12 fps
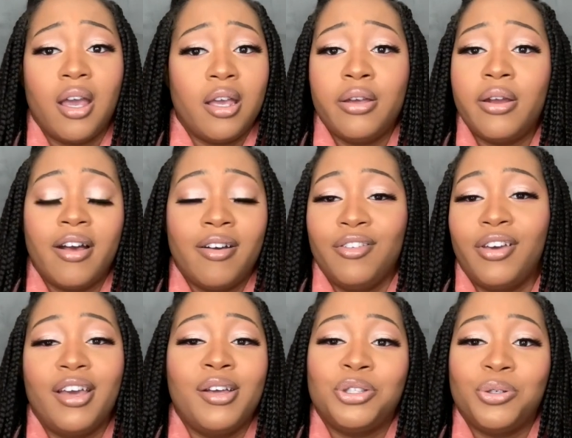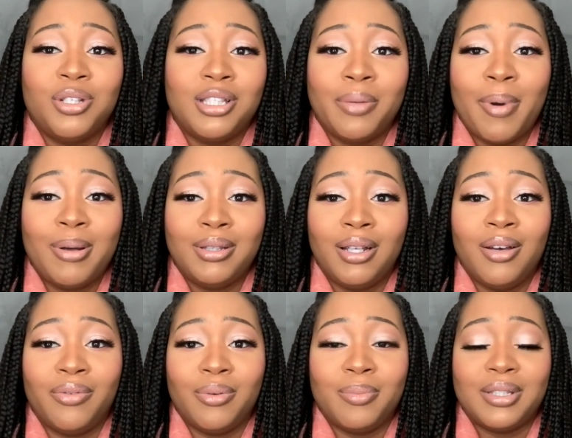You know, you can enter into both of
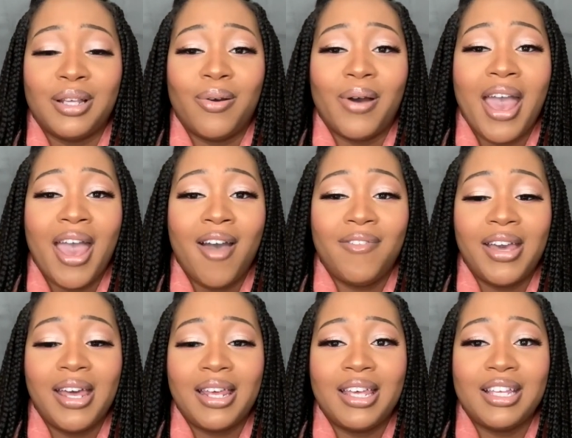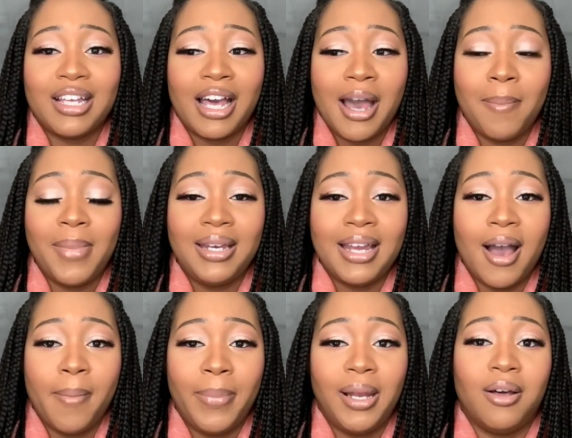them. So have at it. Comment
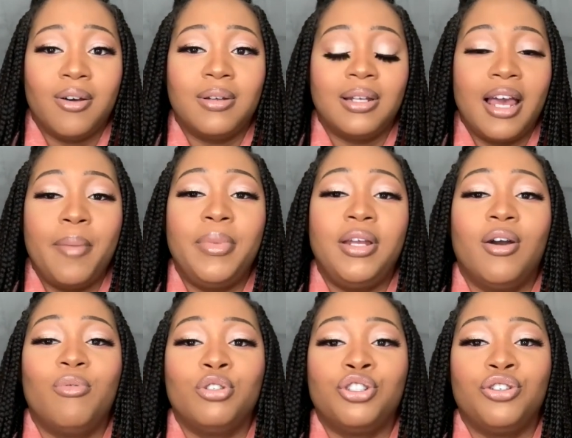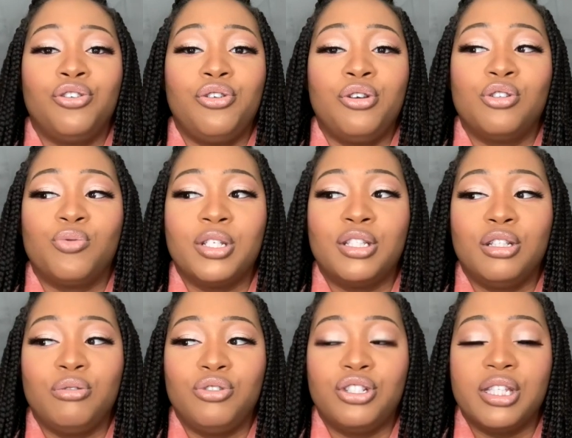down below. Let me know what your New Year's
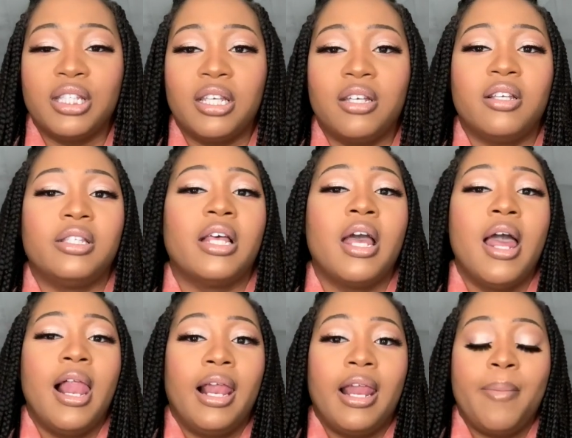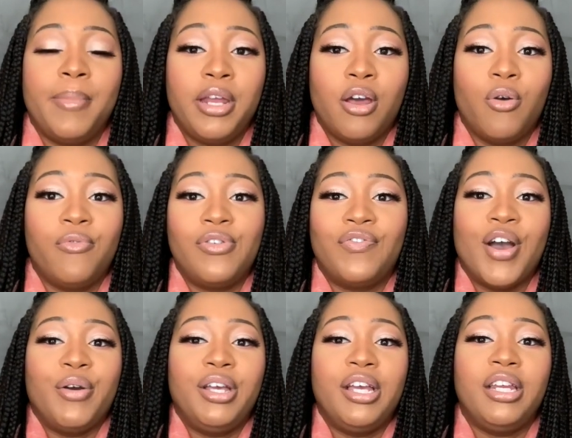resolutions is. Let me know if you
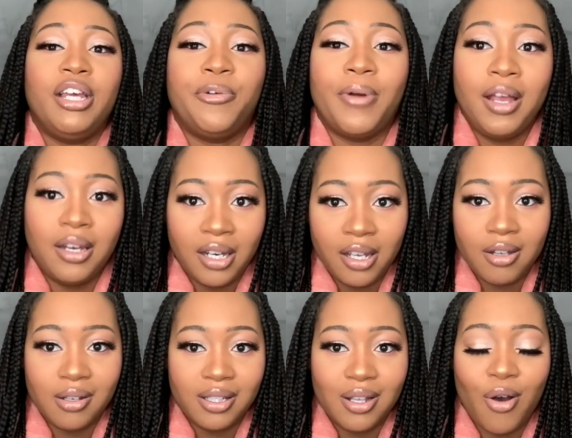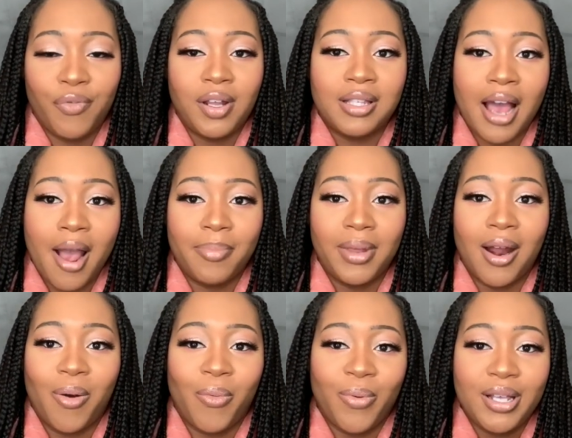found any great deals over the time that
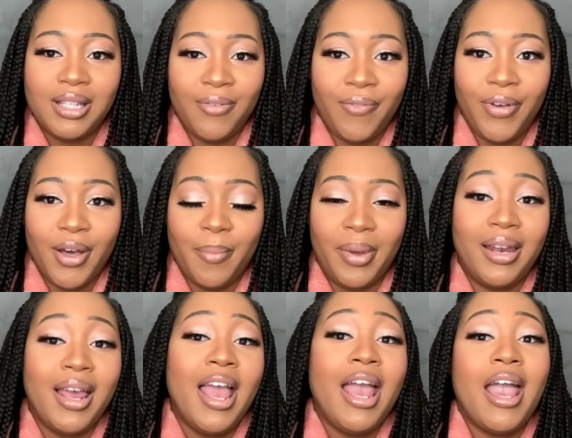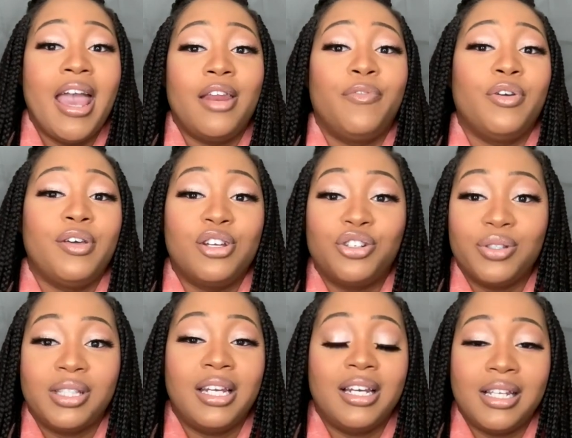I wasn't filming. And if you're
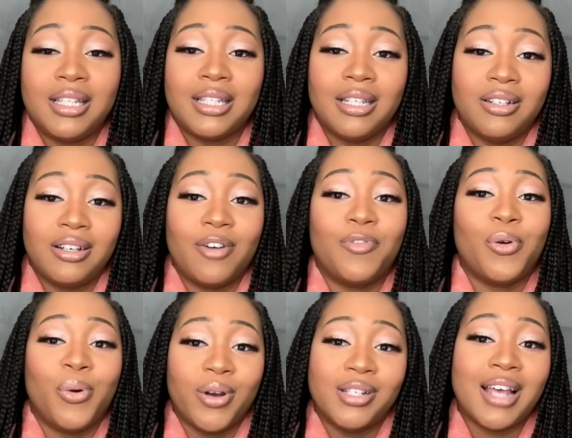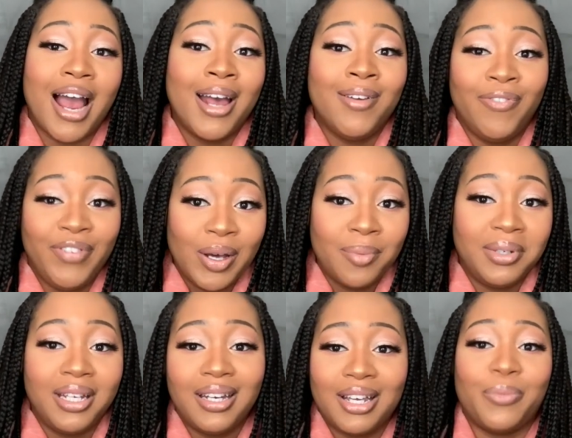interested in this look, of course, I filmed
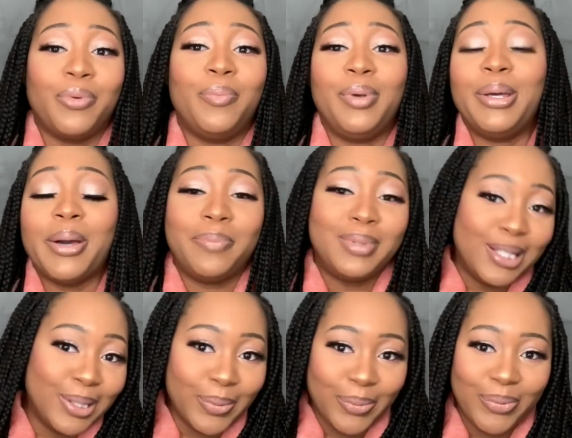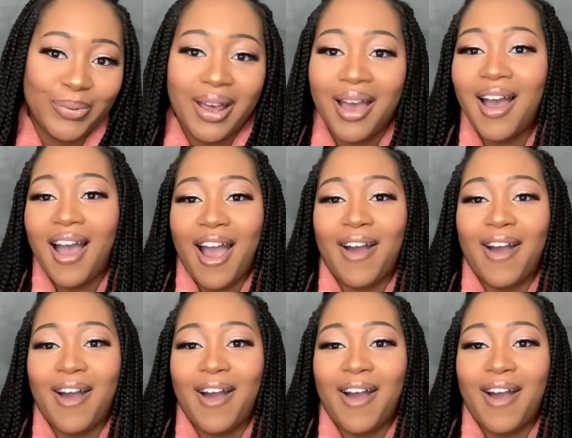it. It will be up soon. All